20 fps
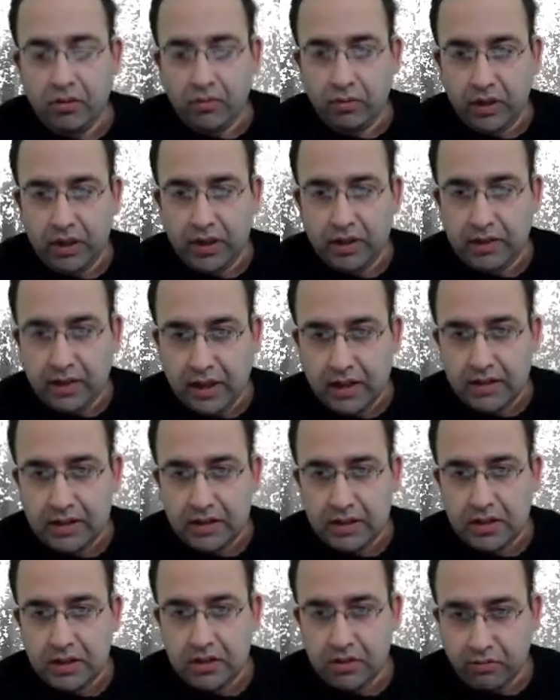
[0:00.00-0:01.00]
What is
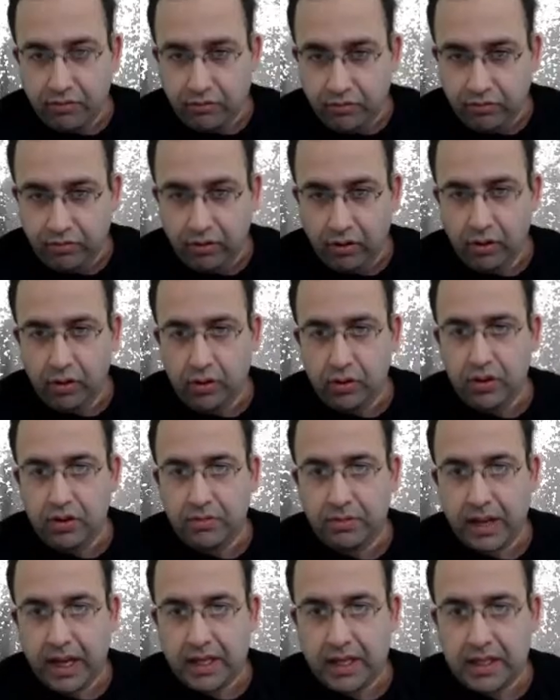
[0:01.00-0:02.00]
asked is
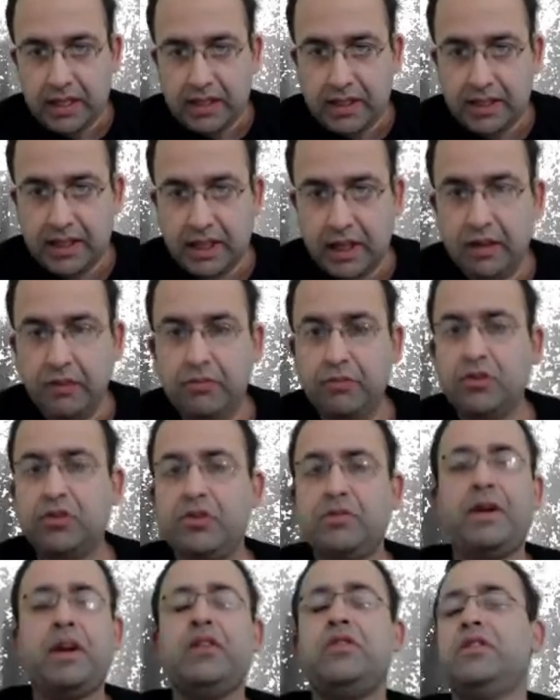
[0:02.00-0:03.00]
followed by the second
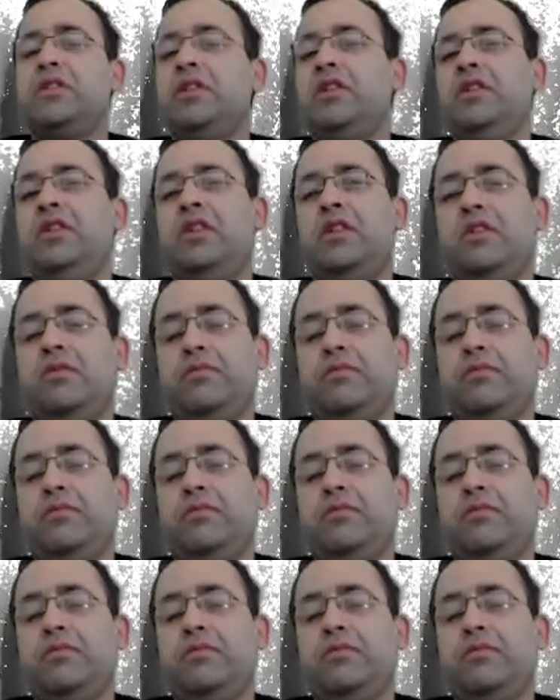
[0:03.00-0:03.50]
most pyrogen,